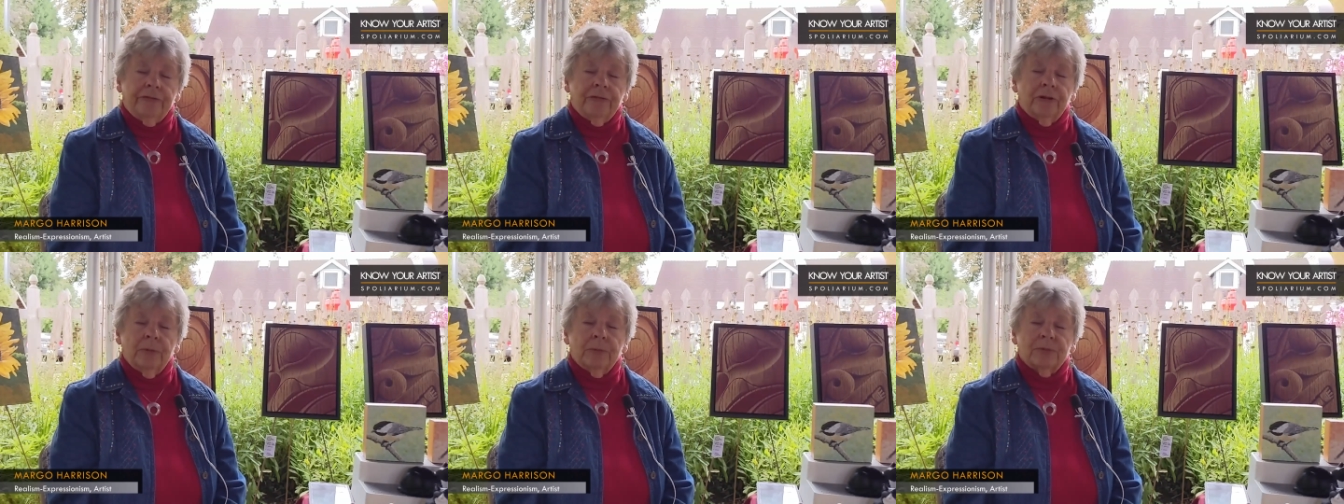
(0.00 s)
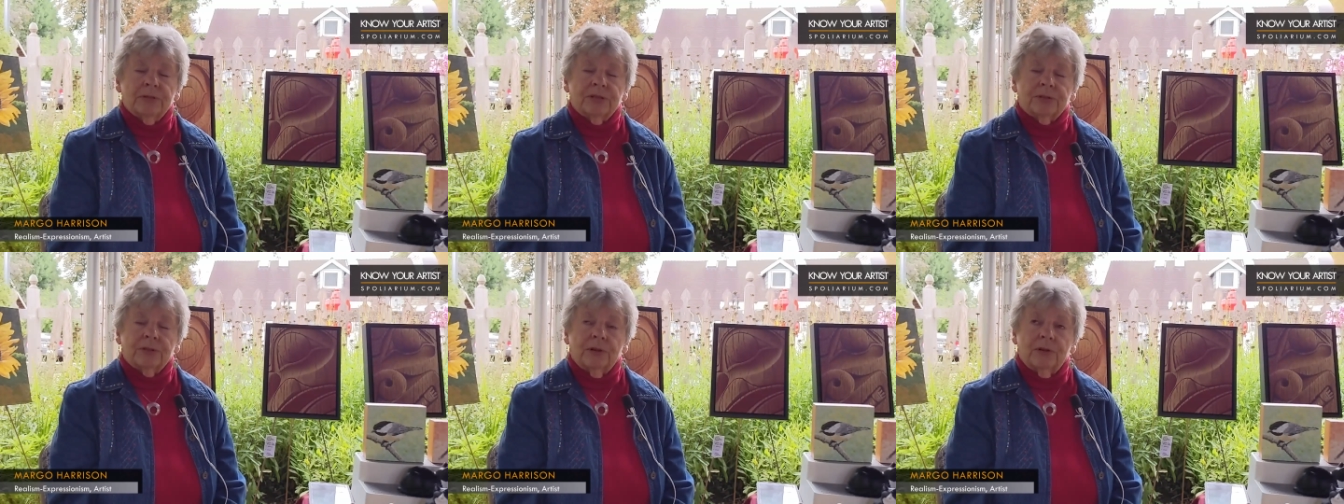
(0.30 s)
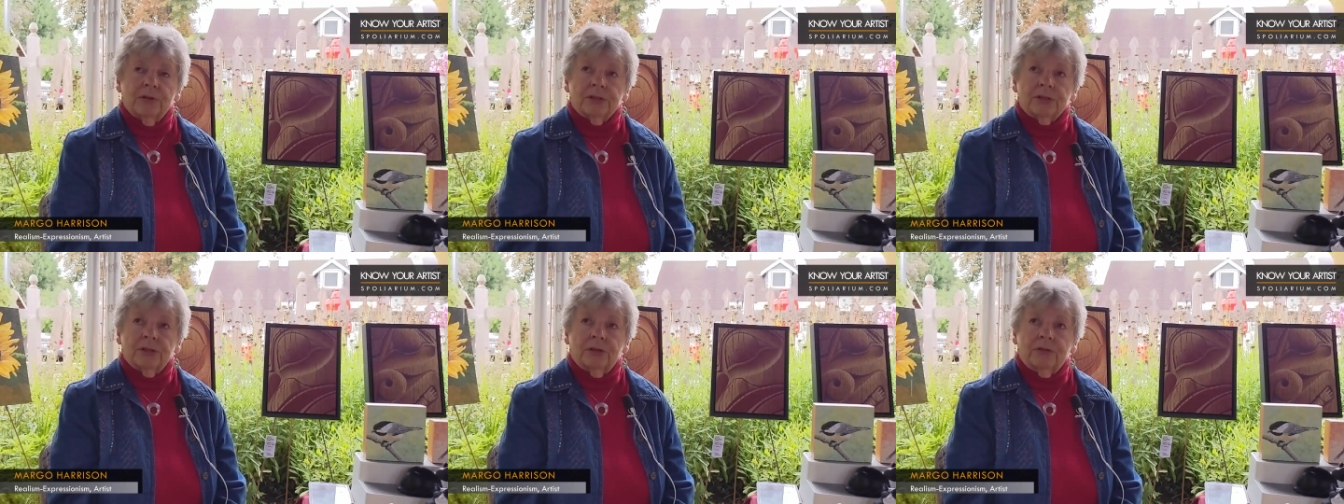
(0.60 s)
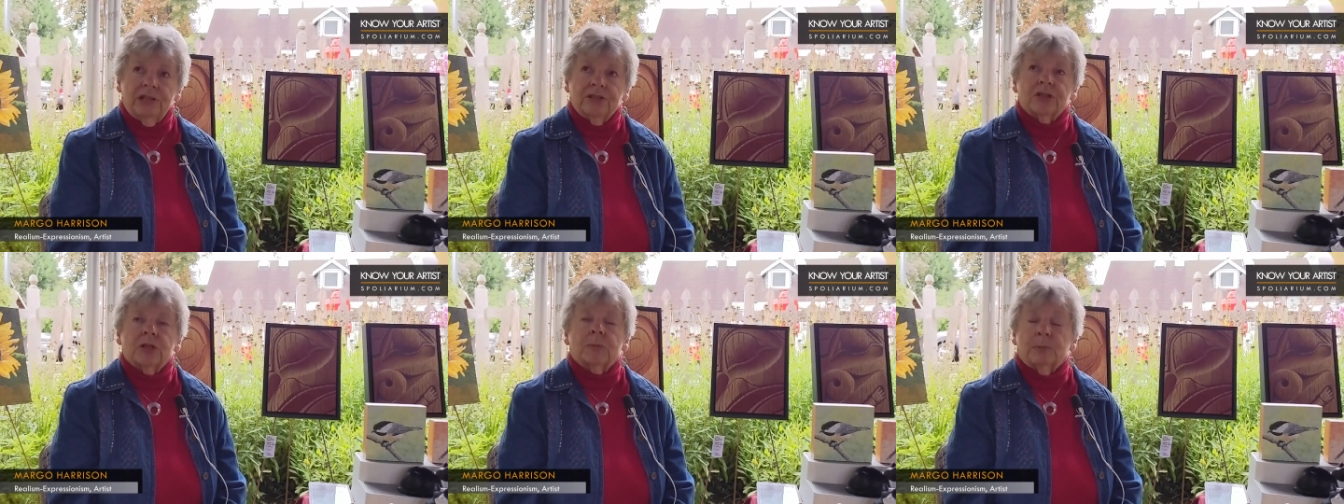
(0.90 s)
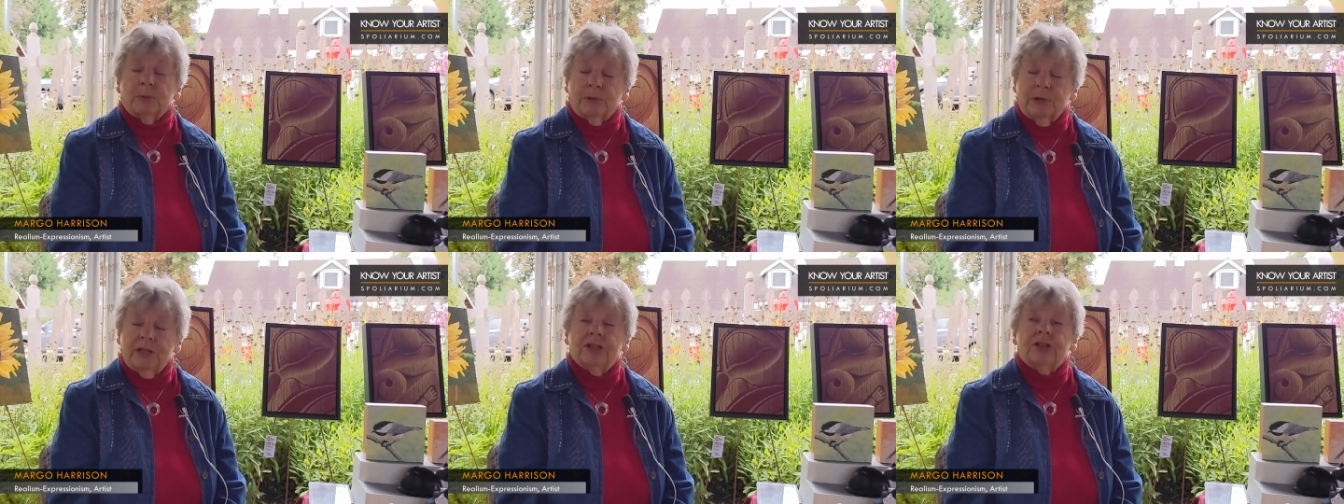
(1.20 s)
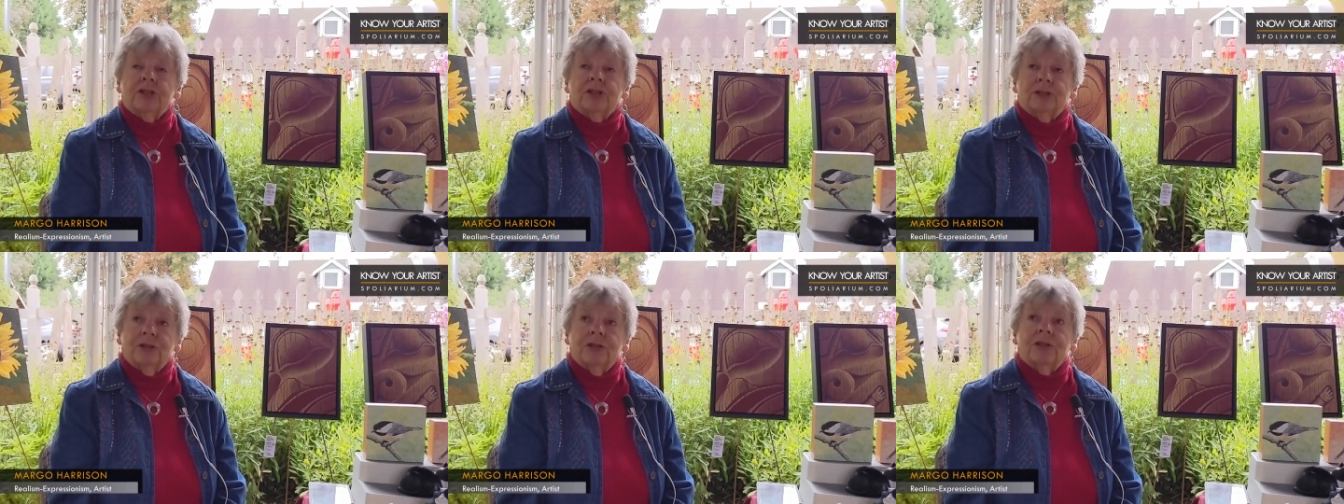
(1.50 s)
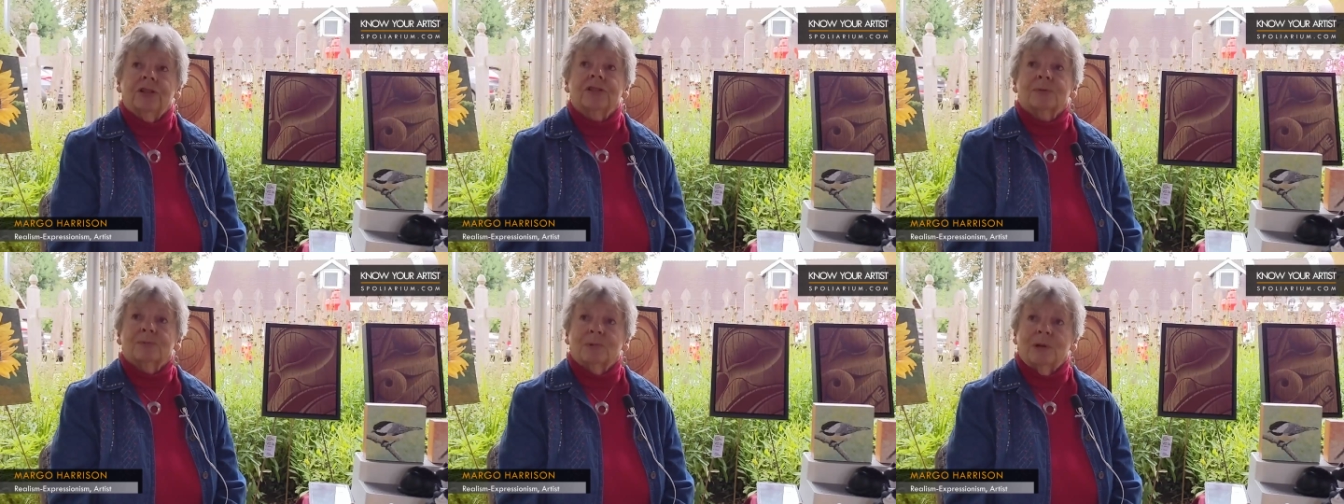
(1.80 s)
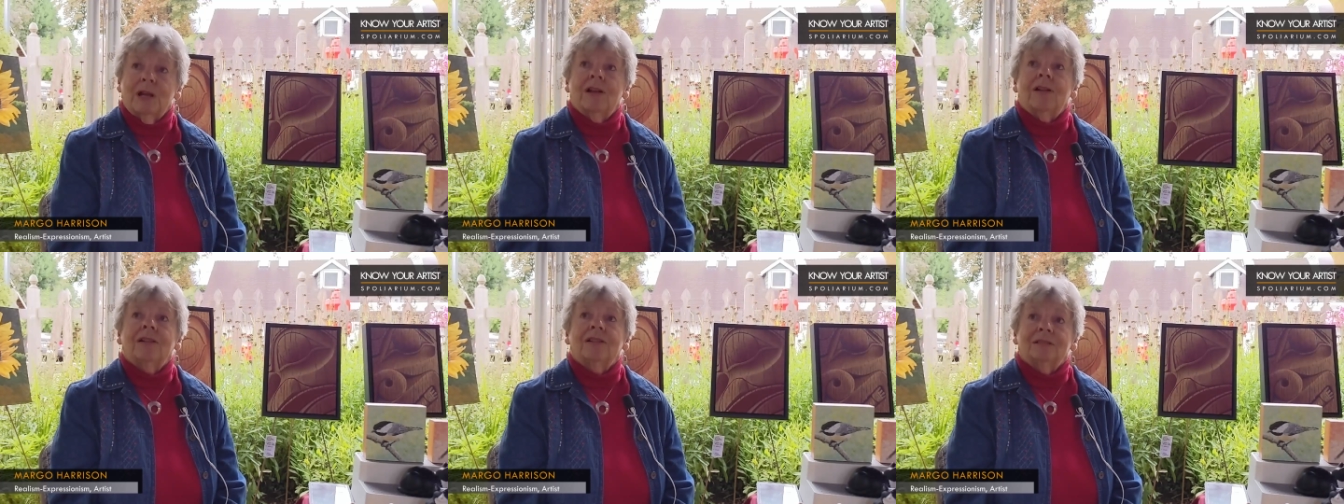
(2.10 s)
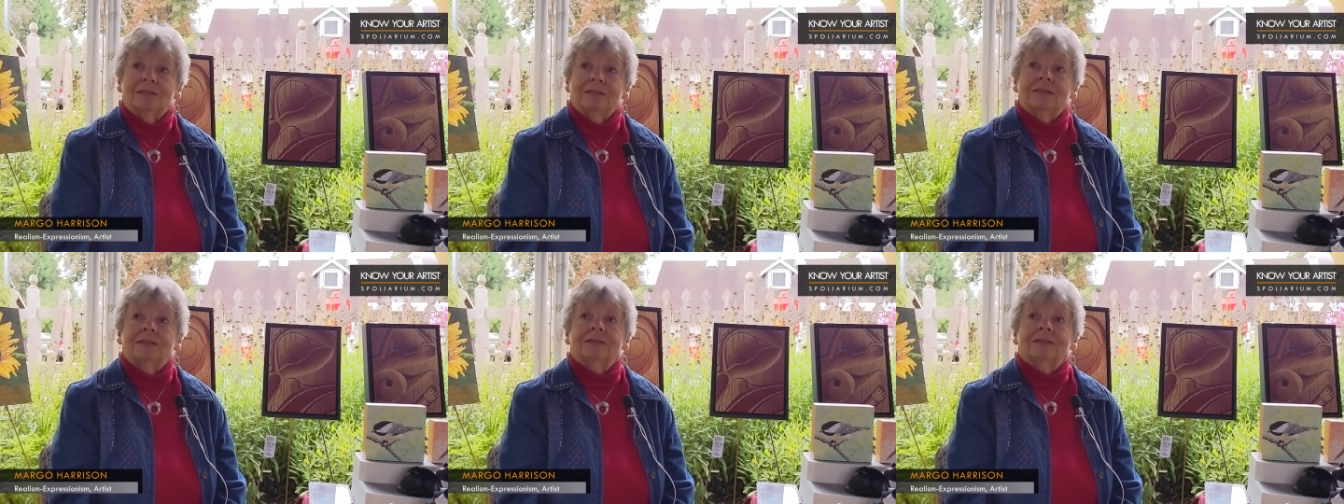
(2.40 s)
forms are also inspirational as well.